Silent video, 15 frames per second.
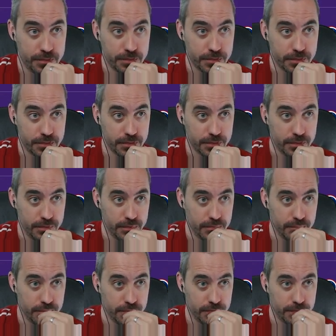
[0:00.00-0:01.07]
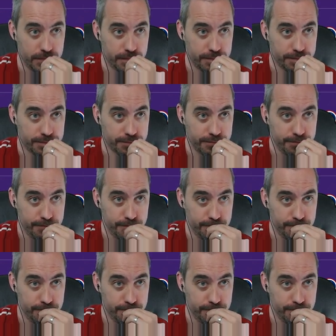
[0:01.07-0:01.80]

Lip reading: Nobody speaks.